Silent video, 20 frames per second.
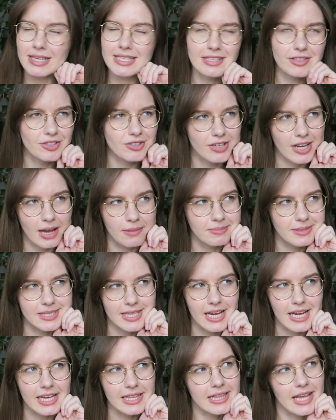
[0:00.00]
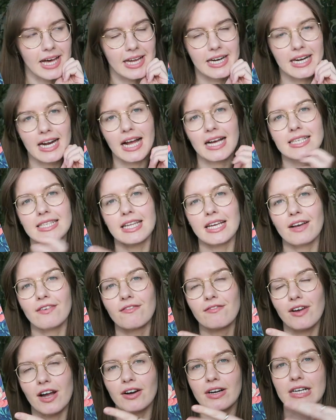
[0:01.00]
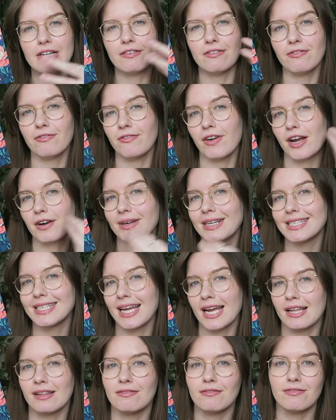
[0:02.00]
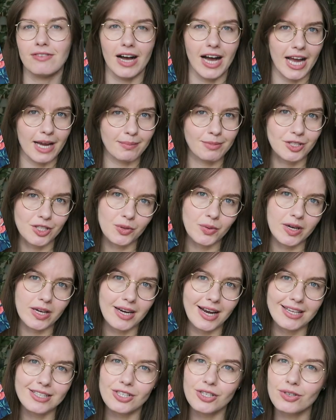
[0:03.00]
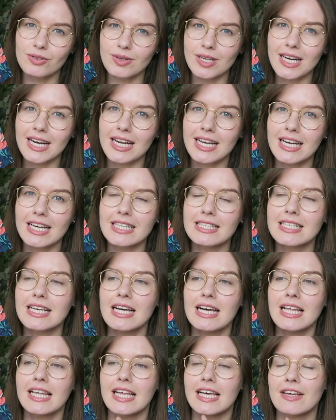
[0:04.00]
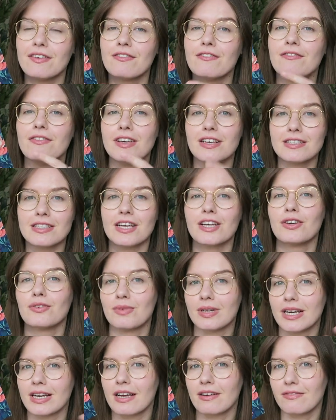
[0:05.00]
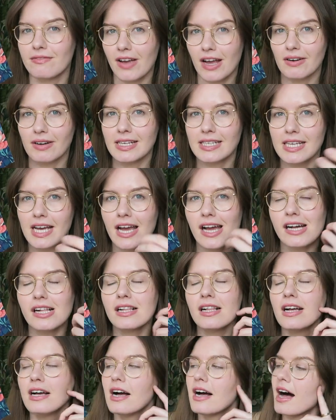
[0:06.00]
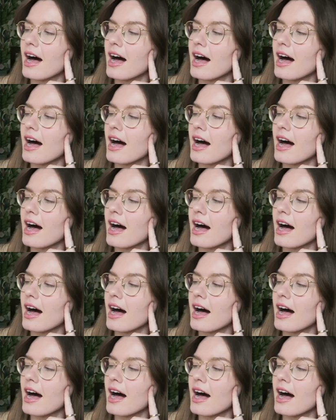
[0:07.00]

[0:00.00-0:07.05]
My sister kept saying that it has like a very fairy tale vibe to it as you're reading it. Like it feels like you're reading a fairy tale.